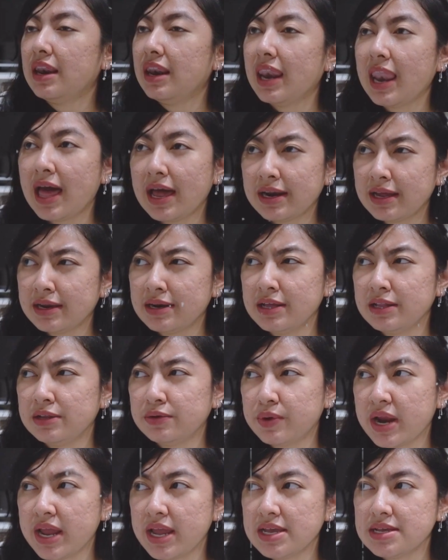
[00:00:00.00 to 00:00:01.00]
Lana Del
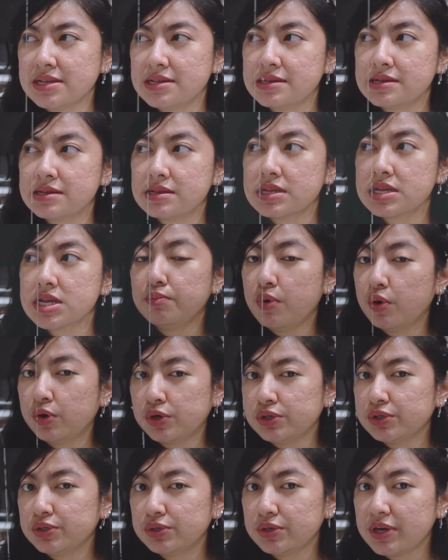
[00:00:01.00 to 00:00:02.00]
Rey, Born
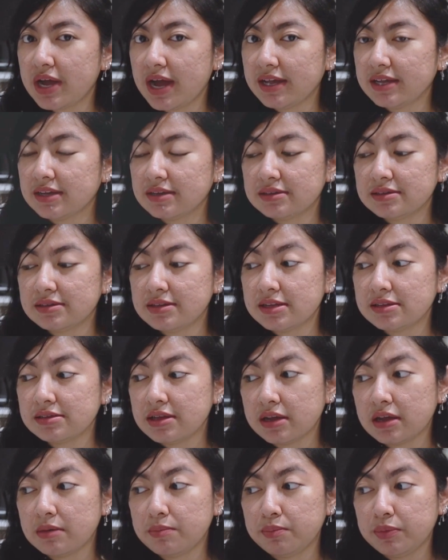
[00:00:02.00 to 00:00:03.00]
to Die because that's
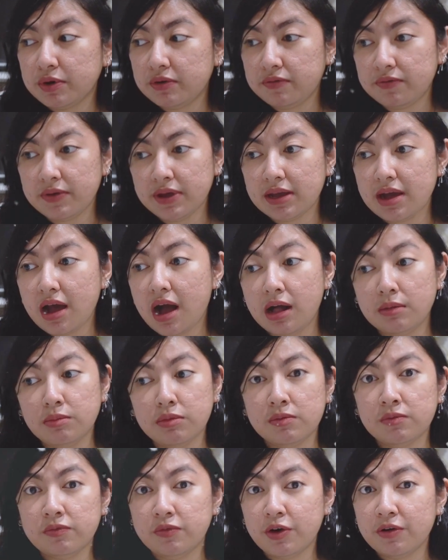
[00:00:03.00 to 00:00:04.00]
like a perfect
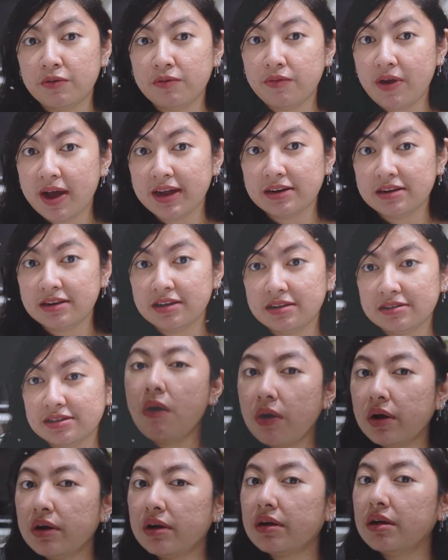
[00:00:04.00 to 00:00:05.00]
album for vinyl
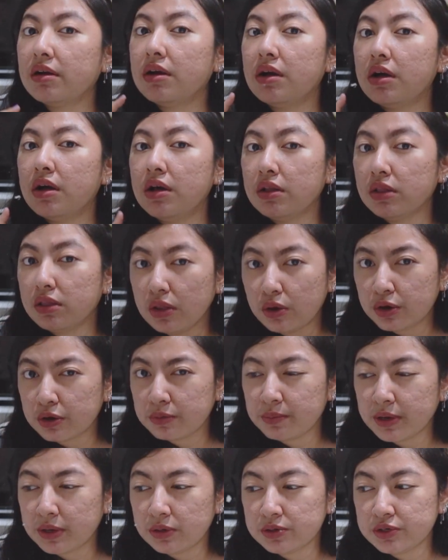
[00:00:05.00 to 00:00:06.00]
or Lorde
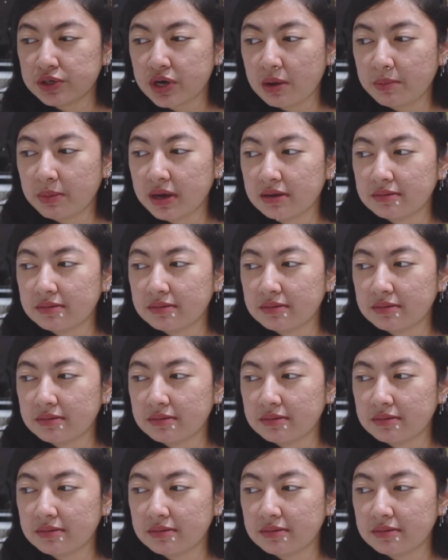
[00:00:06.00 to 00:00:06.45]
Melodrama,